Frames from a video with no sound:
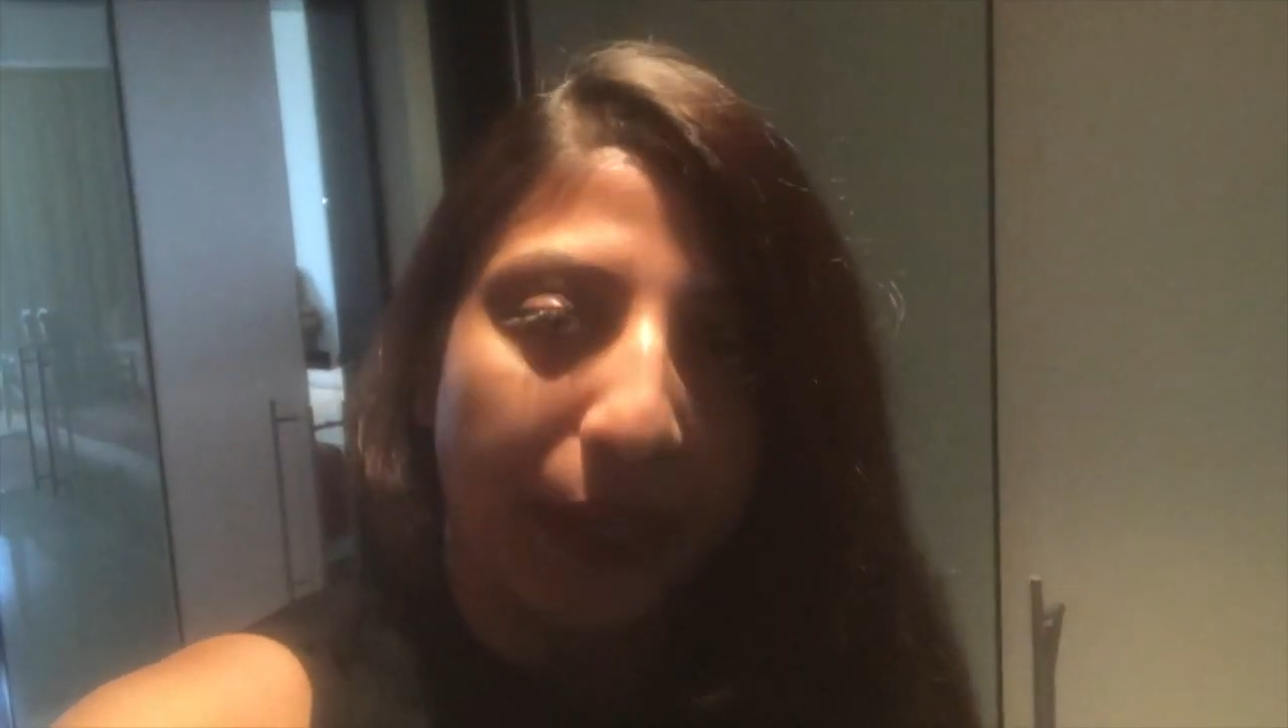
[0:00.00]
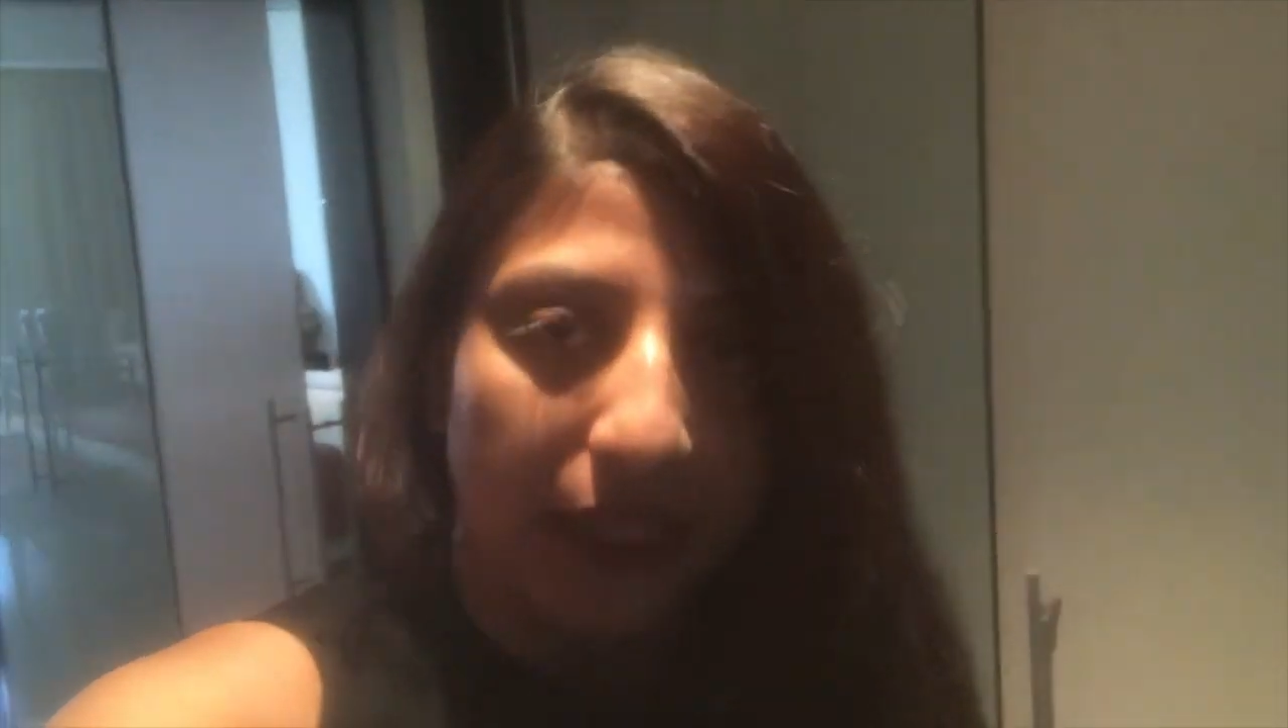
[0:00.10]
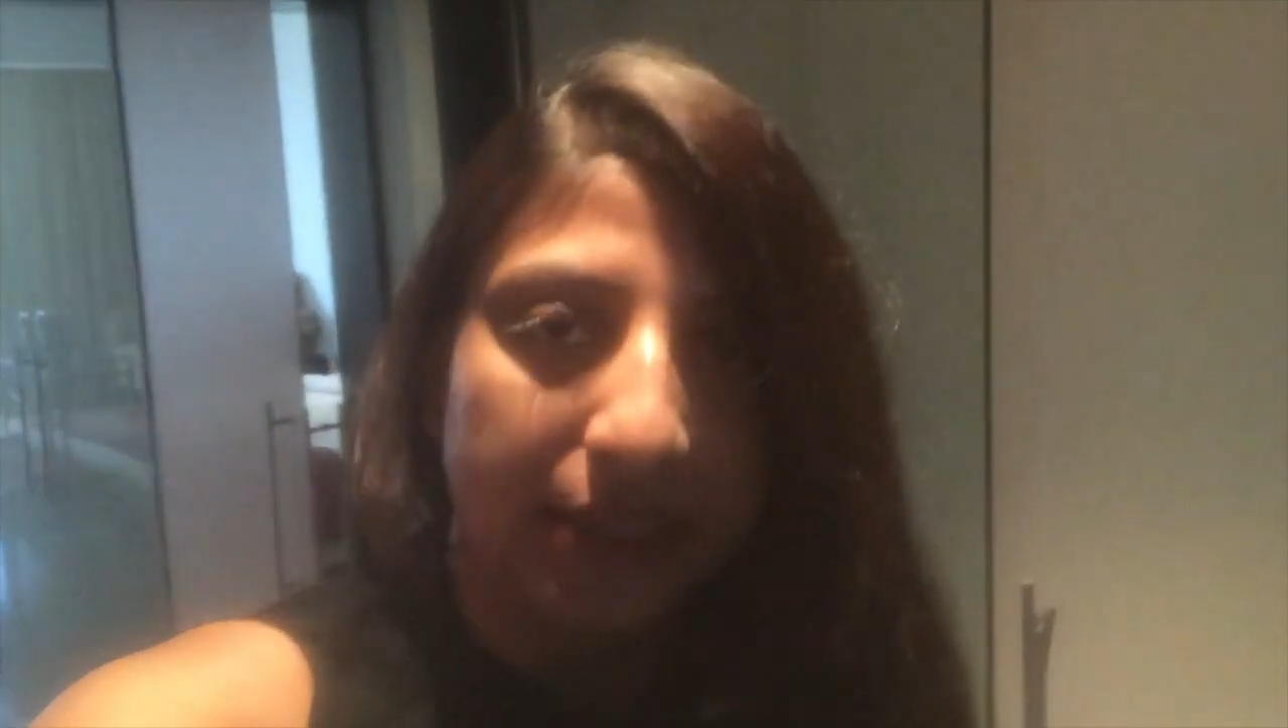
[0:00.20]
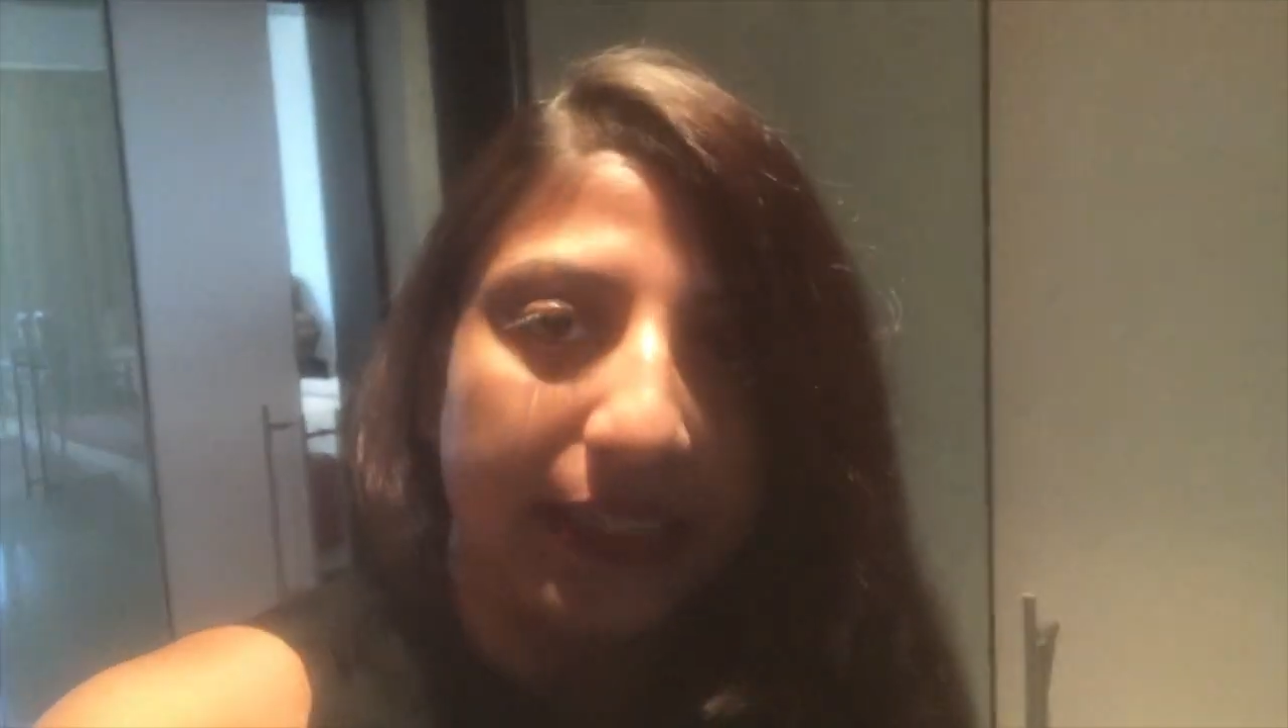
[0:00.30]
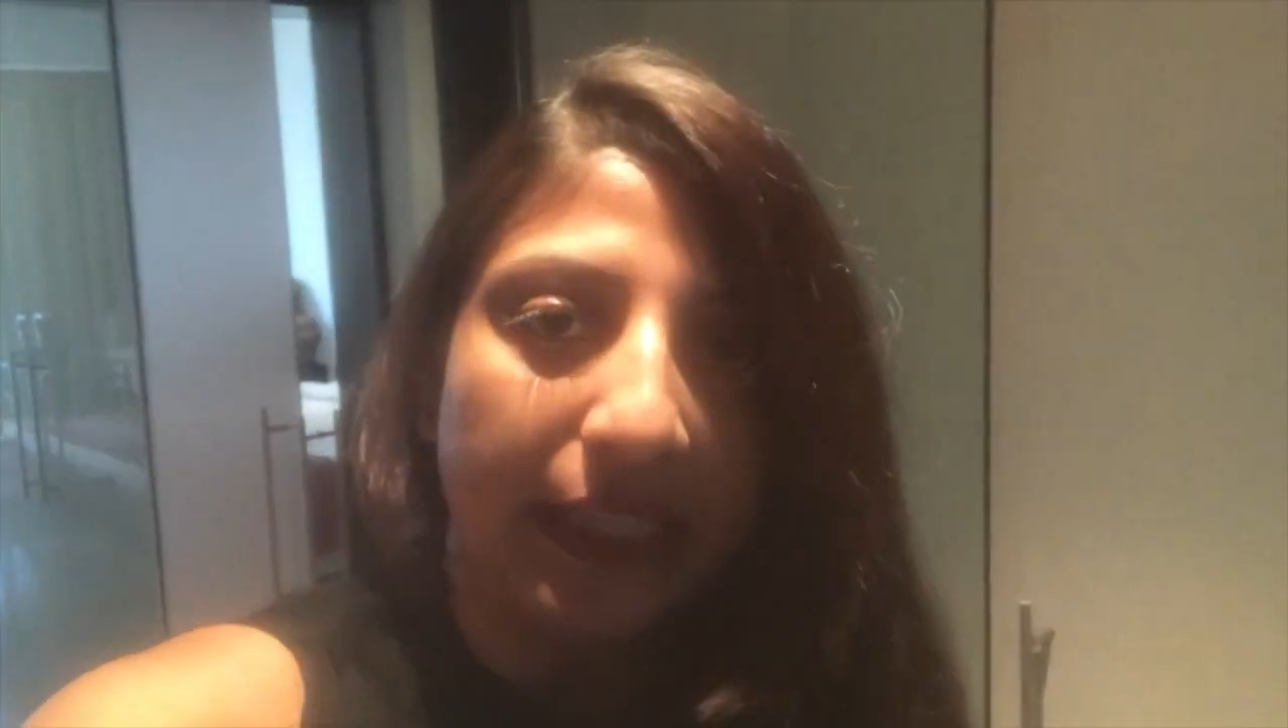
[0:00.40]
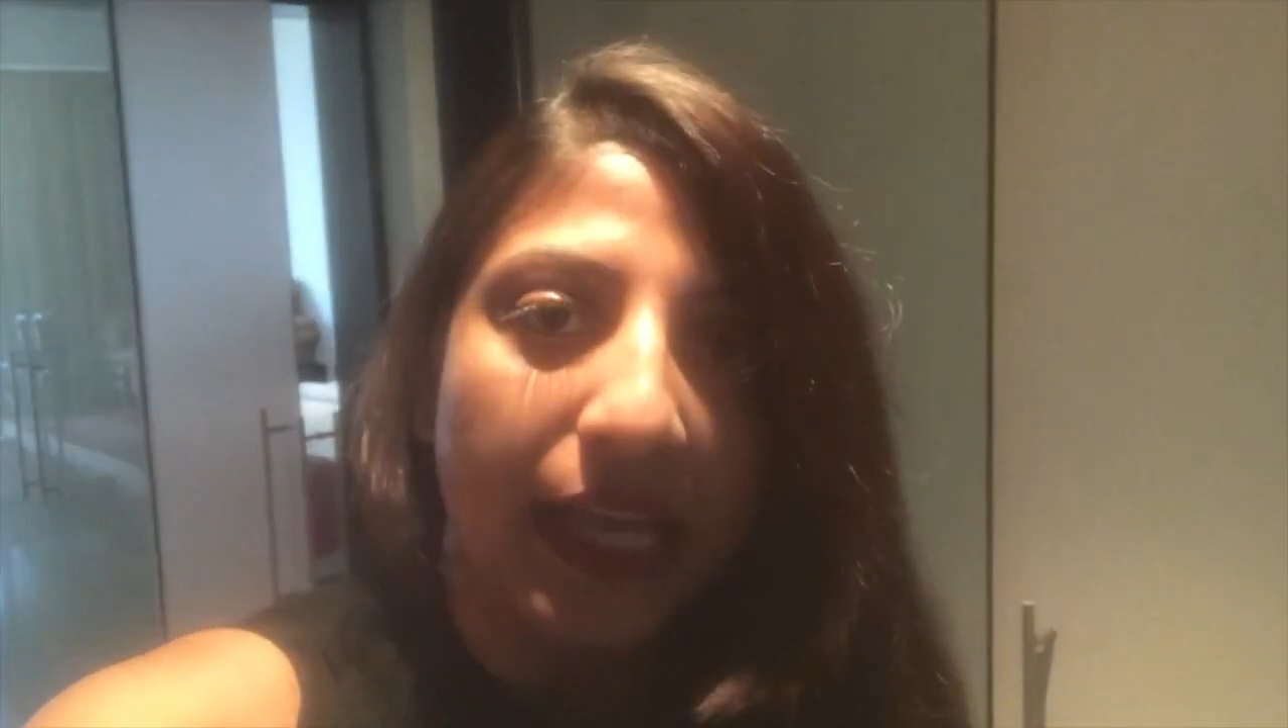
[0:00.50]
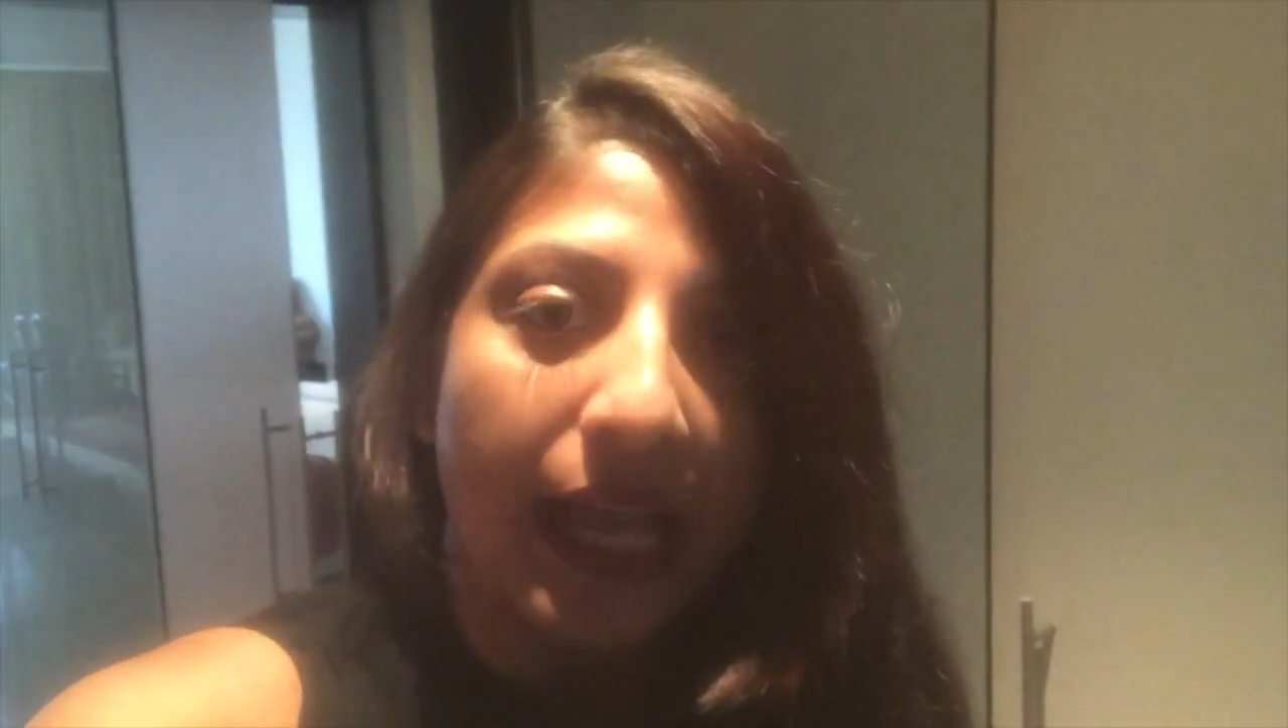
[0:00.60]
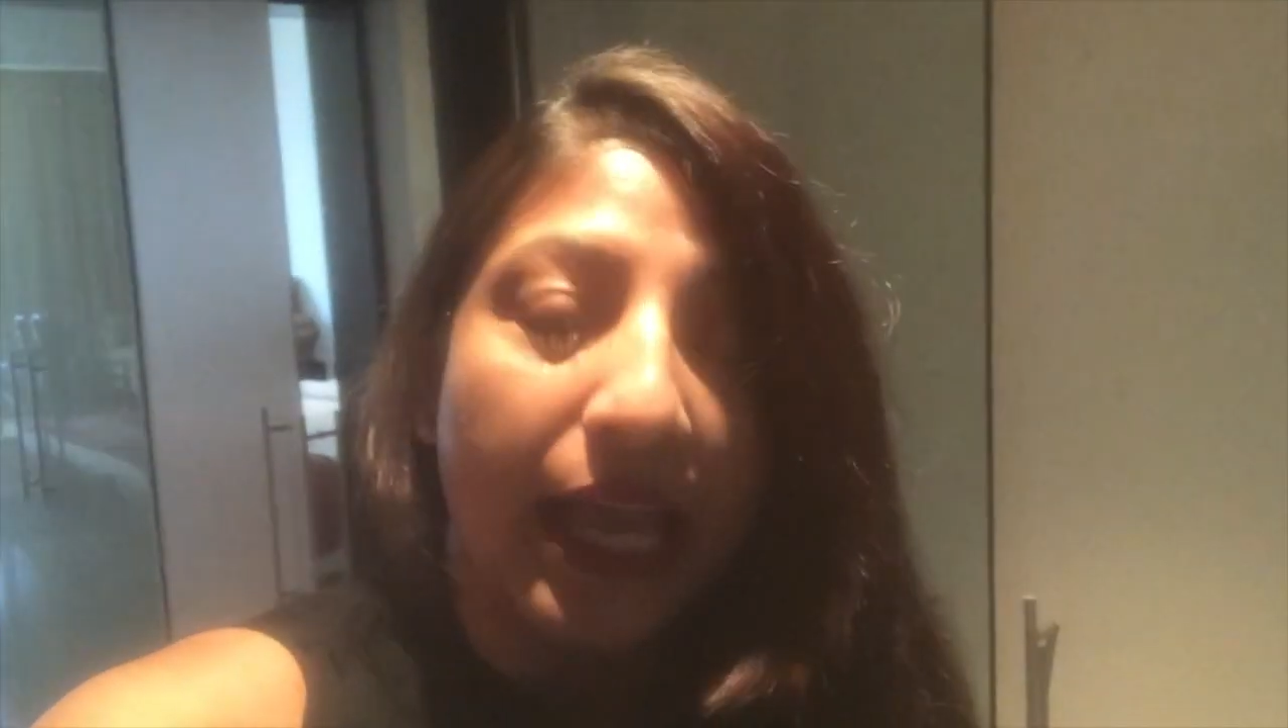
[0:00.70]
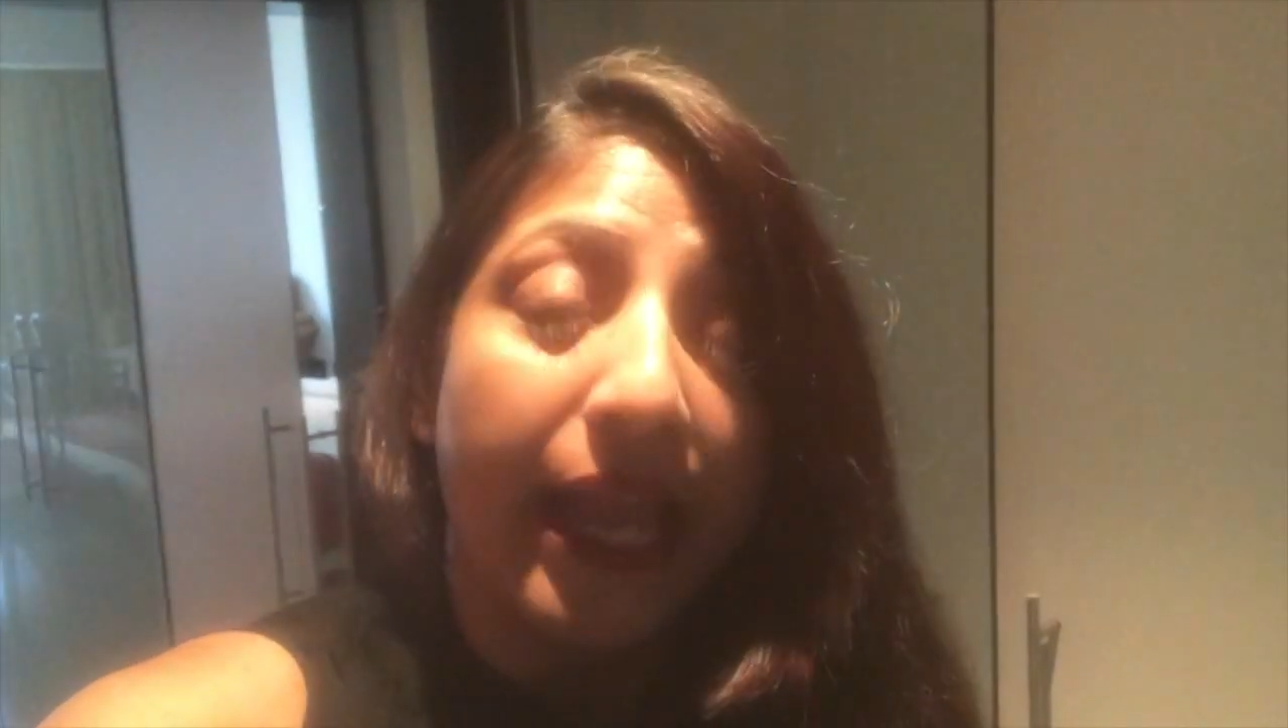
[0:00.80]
party,